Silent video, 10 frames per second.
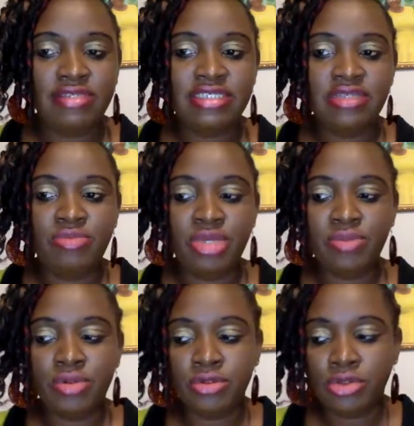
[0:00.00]
seen
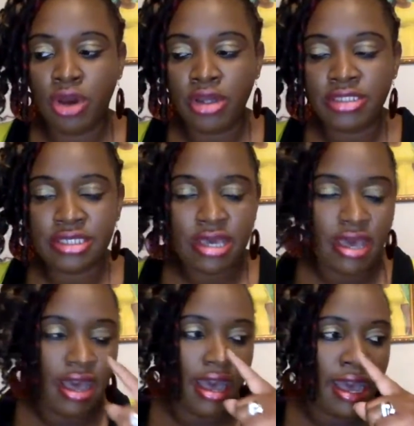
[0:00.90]
people not
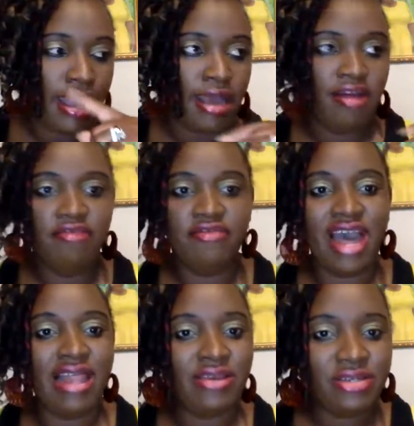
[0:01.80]

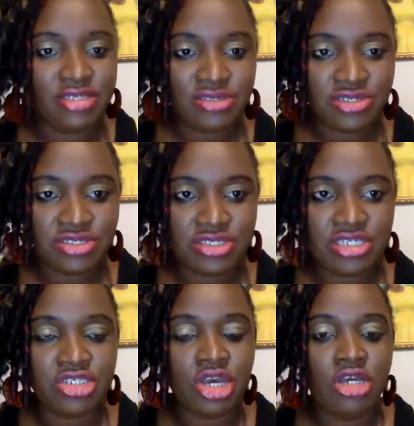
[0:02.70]
valuing certain things.